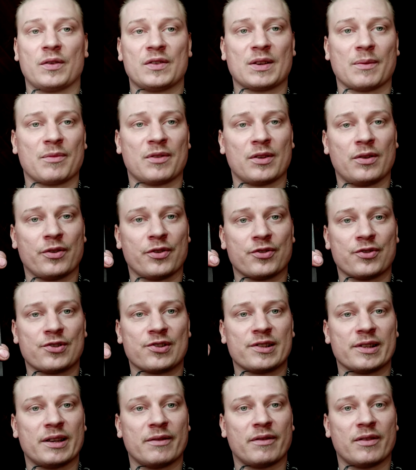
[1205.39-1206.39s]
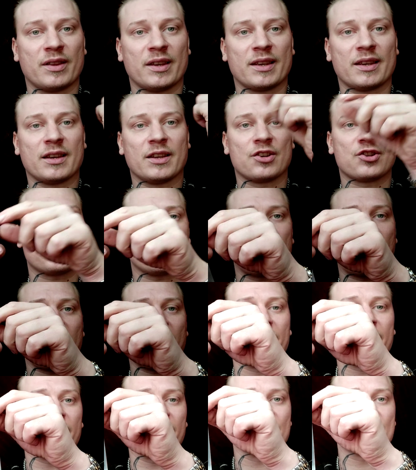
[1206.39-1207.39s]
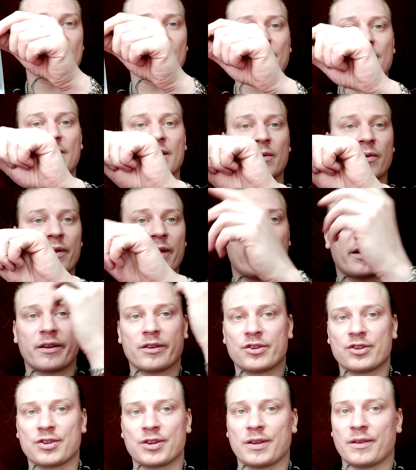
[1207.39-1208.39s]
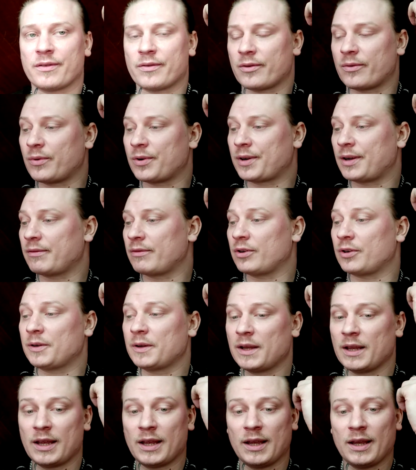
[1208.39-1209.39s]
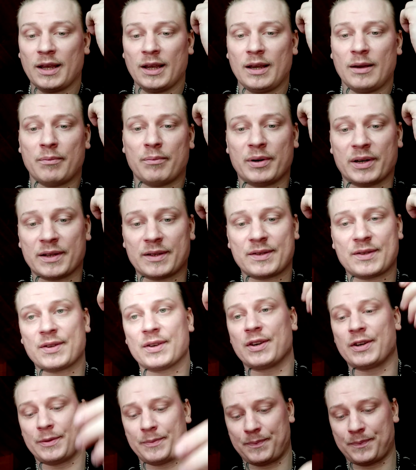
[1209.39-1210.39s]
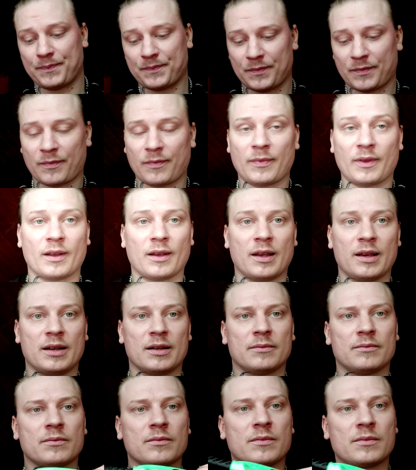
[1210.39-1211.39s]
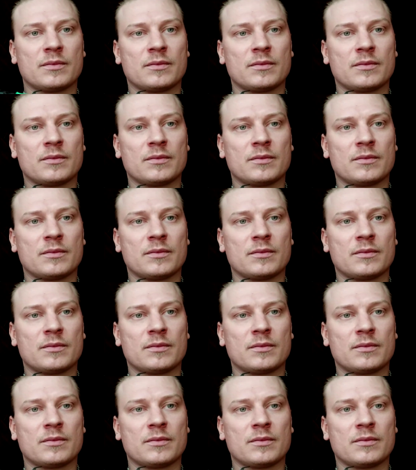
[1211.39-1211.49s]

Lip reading: something you can just leave in the kitchen hanging something without a sheath or whatever. But yeah,